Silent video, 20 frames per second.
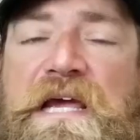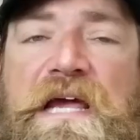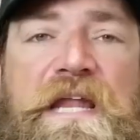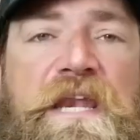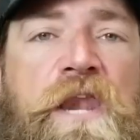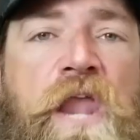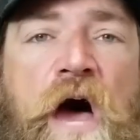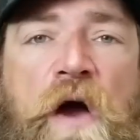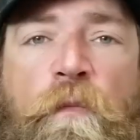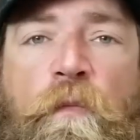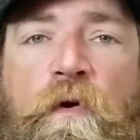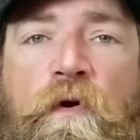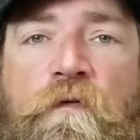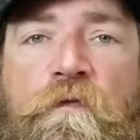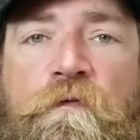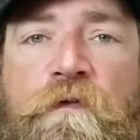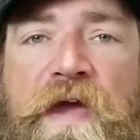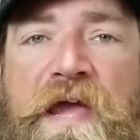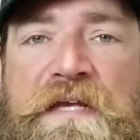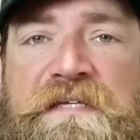Not real
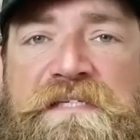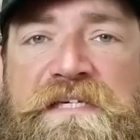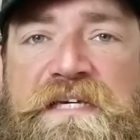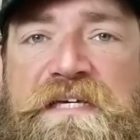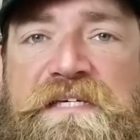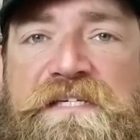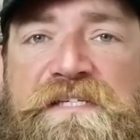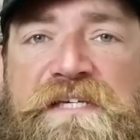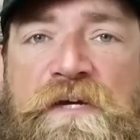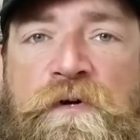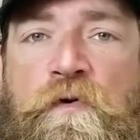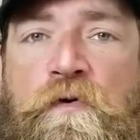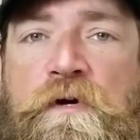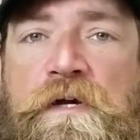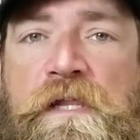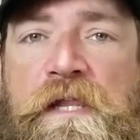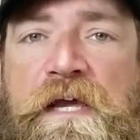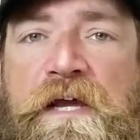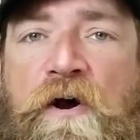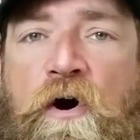fancy. Single
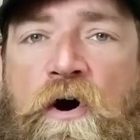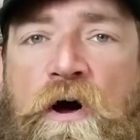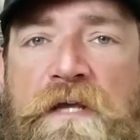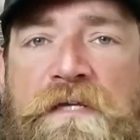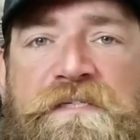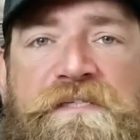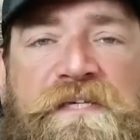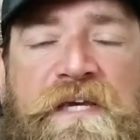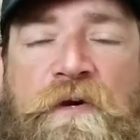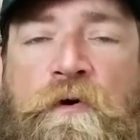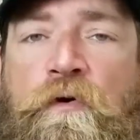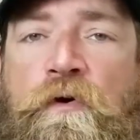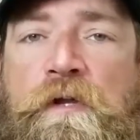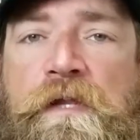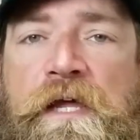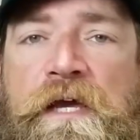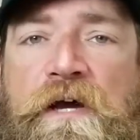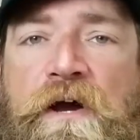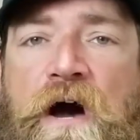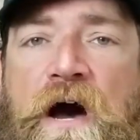click on, single
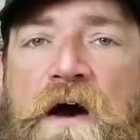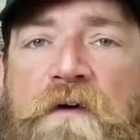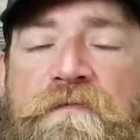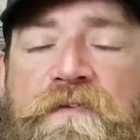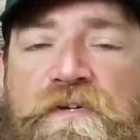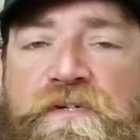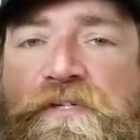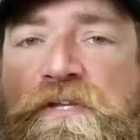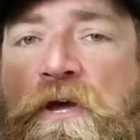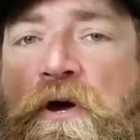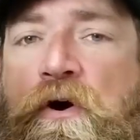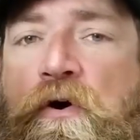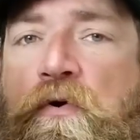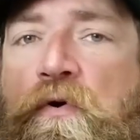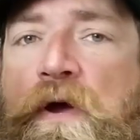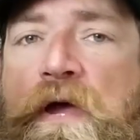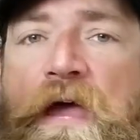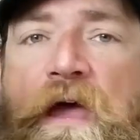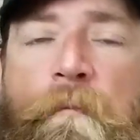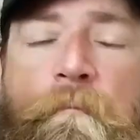click off. There's
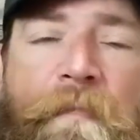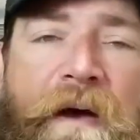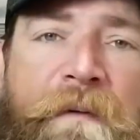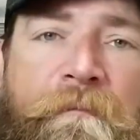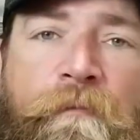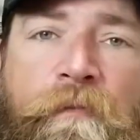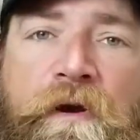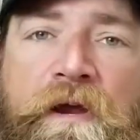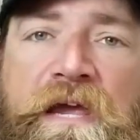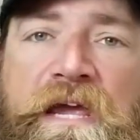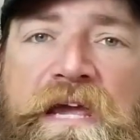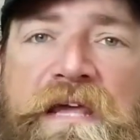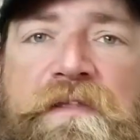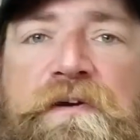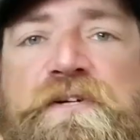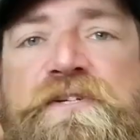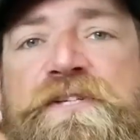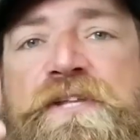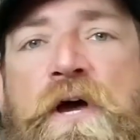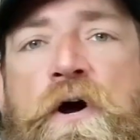no memory.
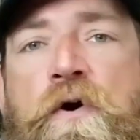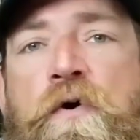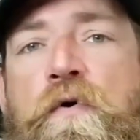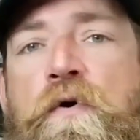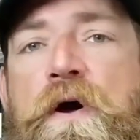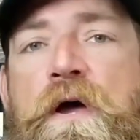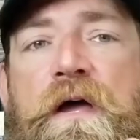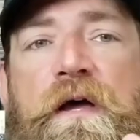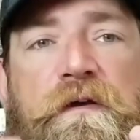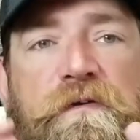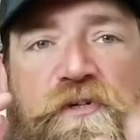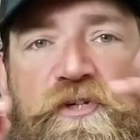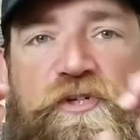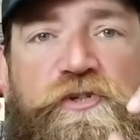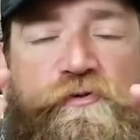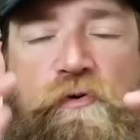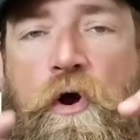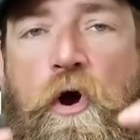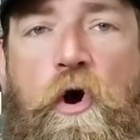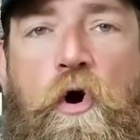There's no
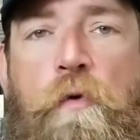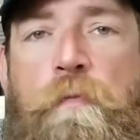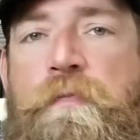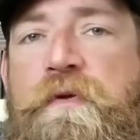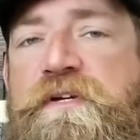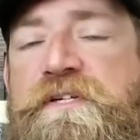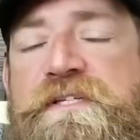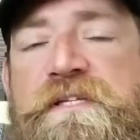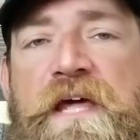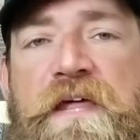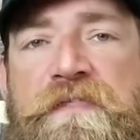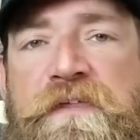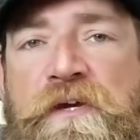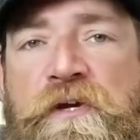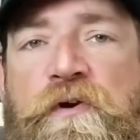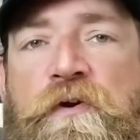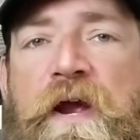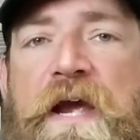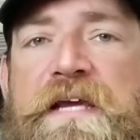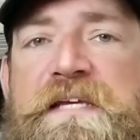strobe. There's nothing
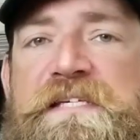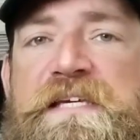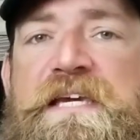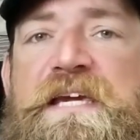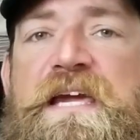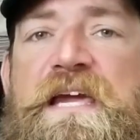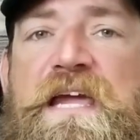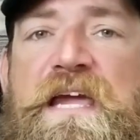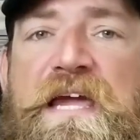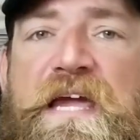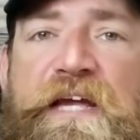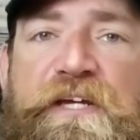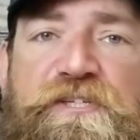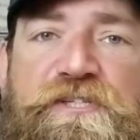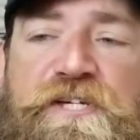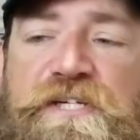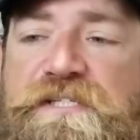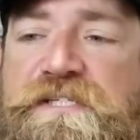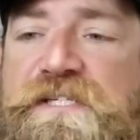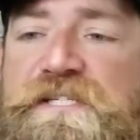crazy. It's
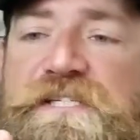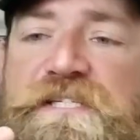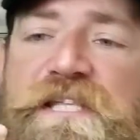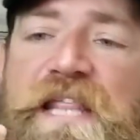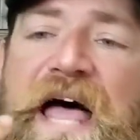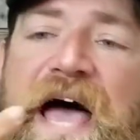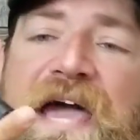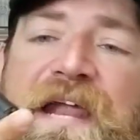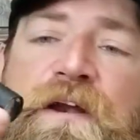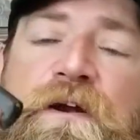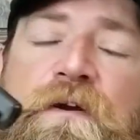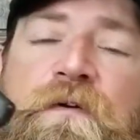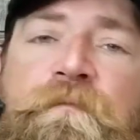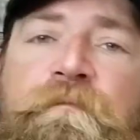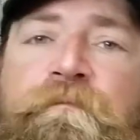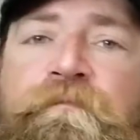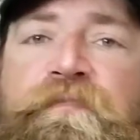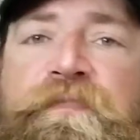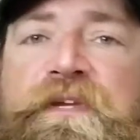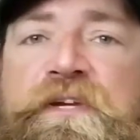just a slider.
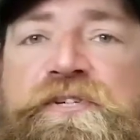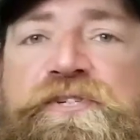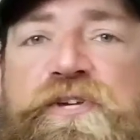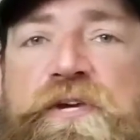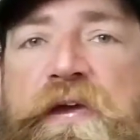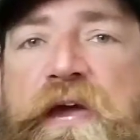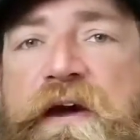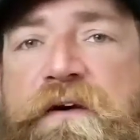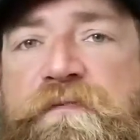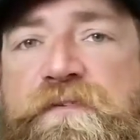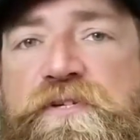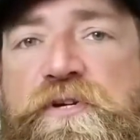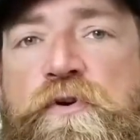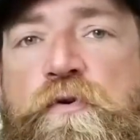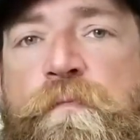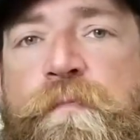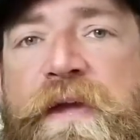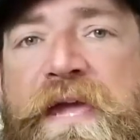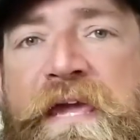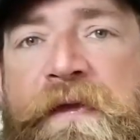So you have
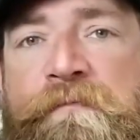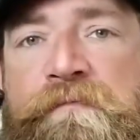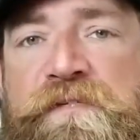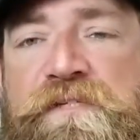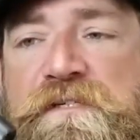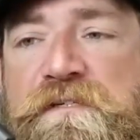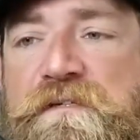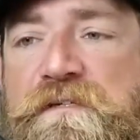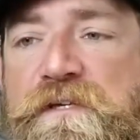two beams.